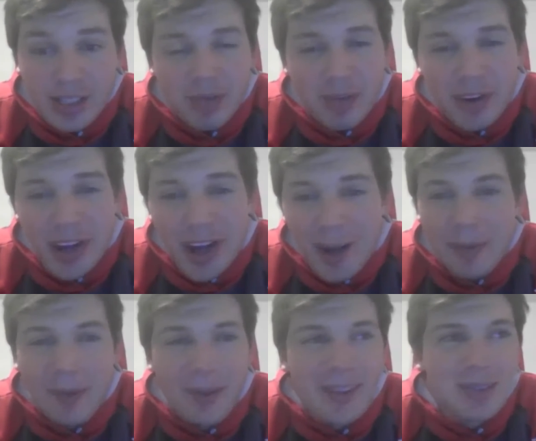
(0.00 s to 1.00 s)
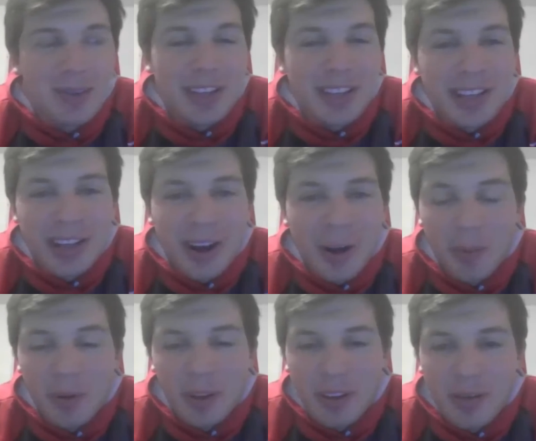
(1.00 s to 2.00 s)
phenomenal. It's really
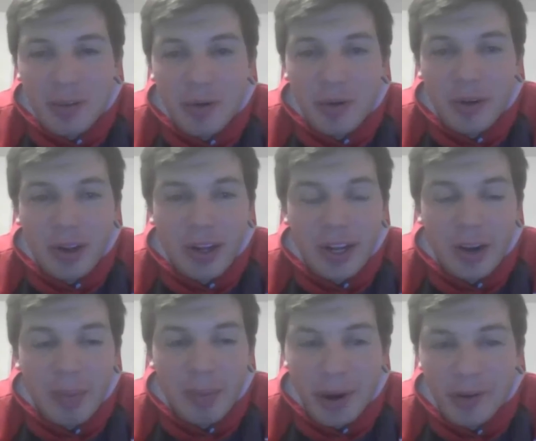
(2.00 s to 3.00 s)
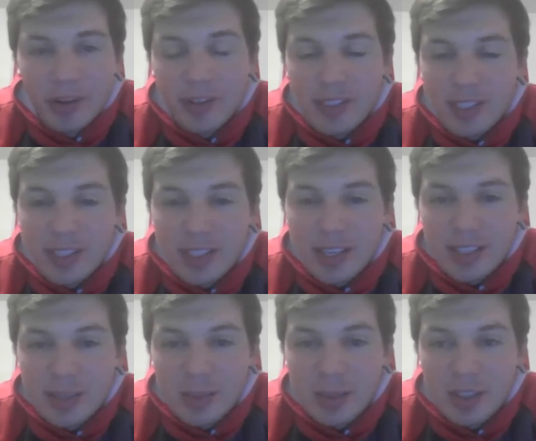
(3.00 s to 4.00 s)
unbelievable and unparalleled
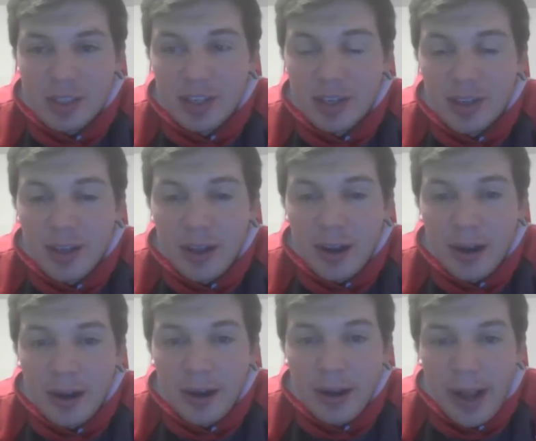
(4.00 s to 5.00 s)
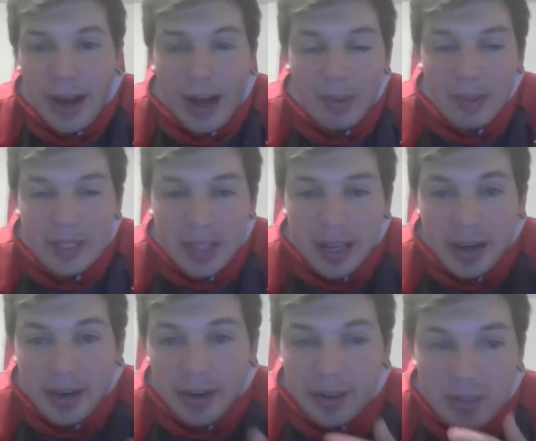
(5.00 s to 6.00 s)
success, especially at Iowa State
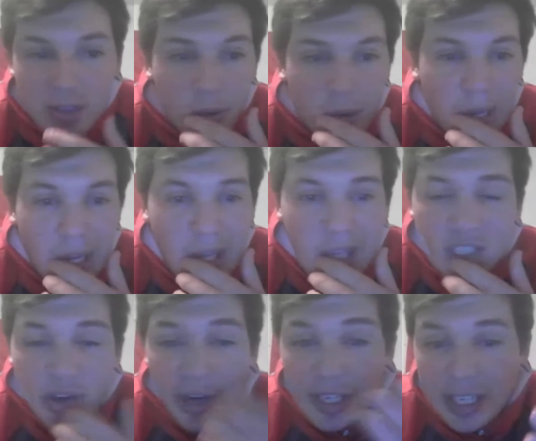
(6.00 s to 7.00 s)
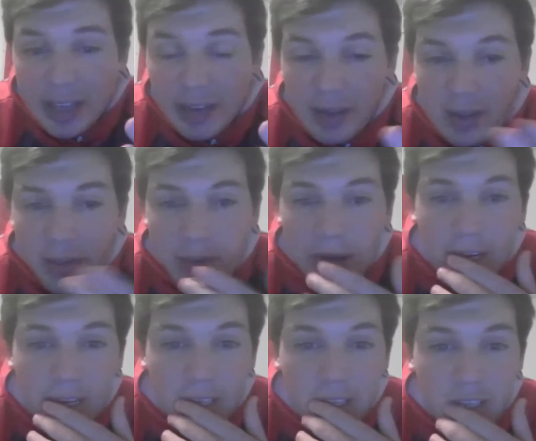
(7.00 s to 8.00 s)
here. So it's great to give them some
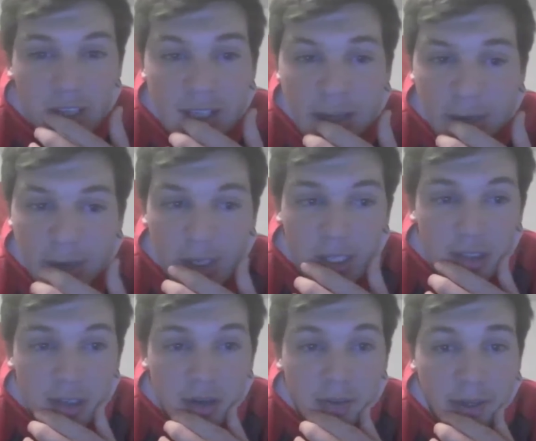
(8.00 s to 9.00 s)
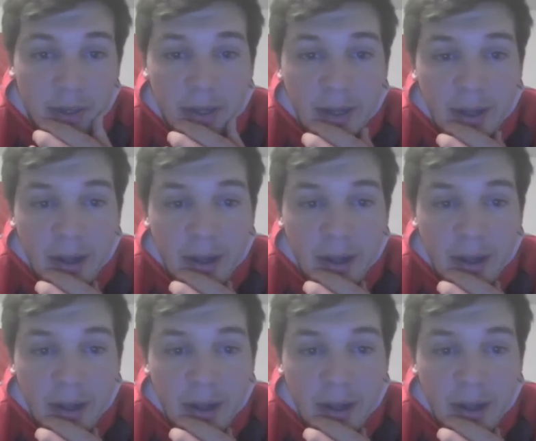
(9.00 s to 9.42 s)
recognition. Definitely deserve it.